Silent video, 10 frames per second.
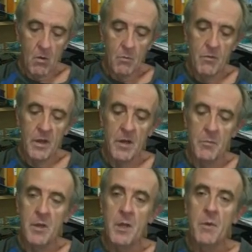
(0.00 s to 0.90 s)
If I got a
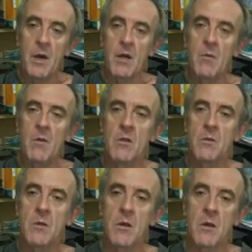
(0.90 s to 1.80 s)
big pocket, one of those
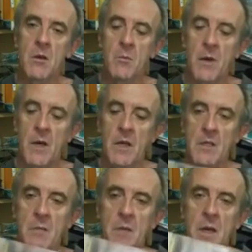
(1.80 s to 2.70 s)
cargo pockets,
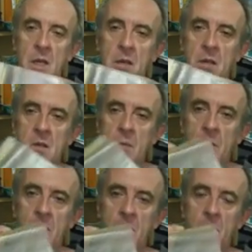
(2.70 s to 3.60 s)
I might carry something a
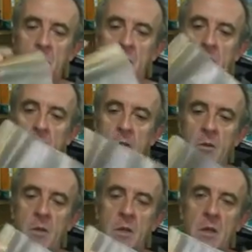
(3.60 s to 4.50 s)
little more heavy
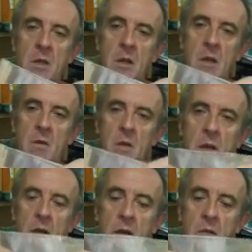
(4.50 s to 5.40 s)
duty. That way
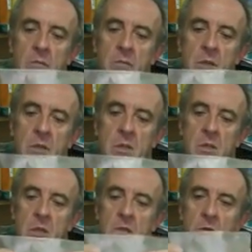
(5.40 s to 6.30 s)
the
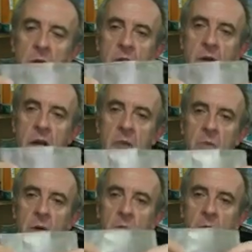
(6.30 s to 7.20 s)
sticks or whatever can't
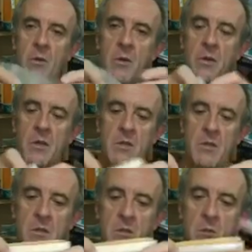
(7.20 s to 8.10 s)
poke through it.
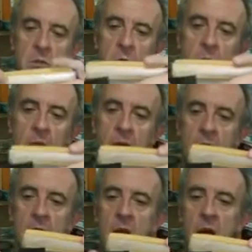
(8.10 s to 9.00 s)
This one's quite
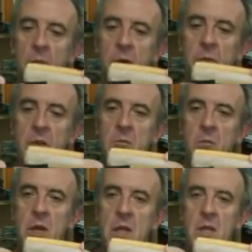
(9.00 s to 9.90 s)
nice. Put a piece of
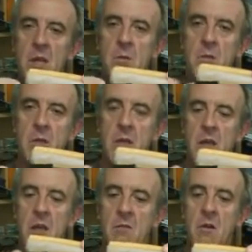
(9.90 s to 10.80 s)
black tape because this had
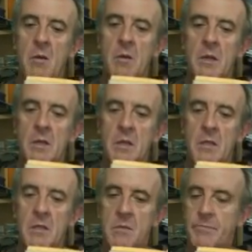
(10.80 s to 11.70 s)
a grommet that tends
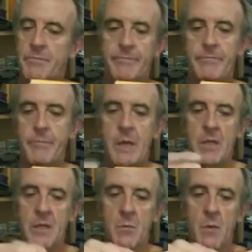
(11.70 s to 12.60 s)
to mess
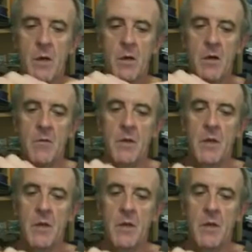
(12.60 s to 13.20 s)
up quite often.